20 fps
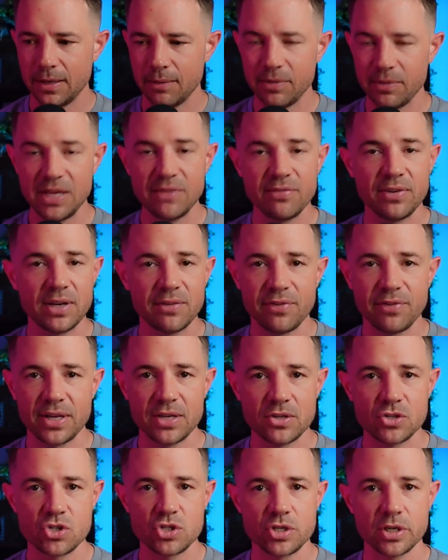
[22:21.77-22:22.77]
Even if it
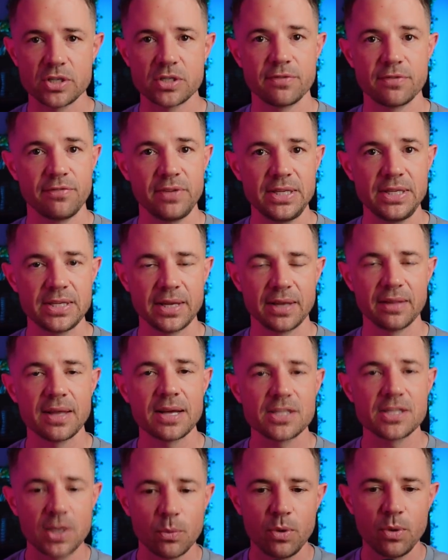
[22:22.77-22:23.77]
is just fleeting.
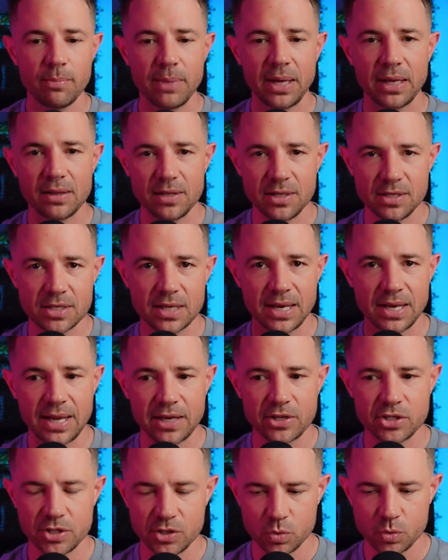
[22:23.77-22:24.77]
That's how we make these
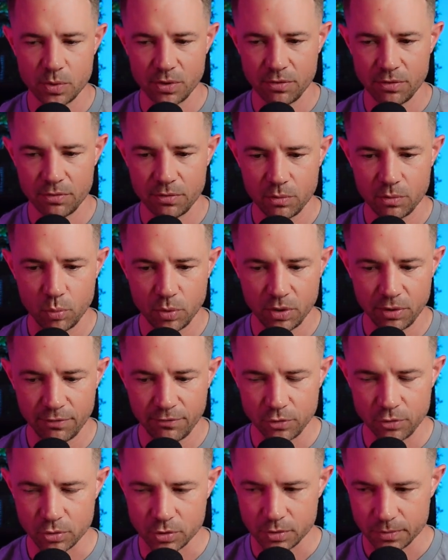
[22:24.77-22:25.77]
connections with
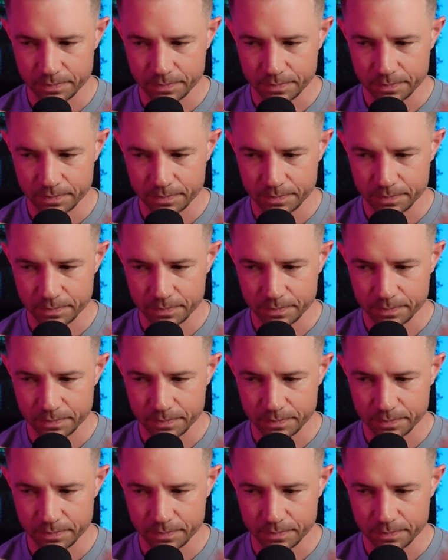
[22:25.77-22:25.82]
food.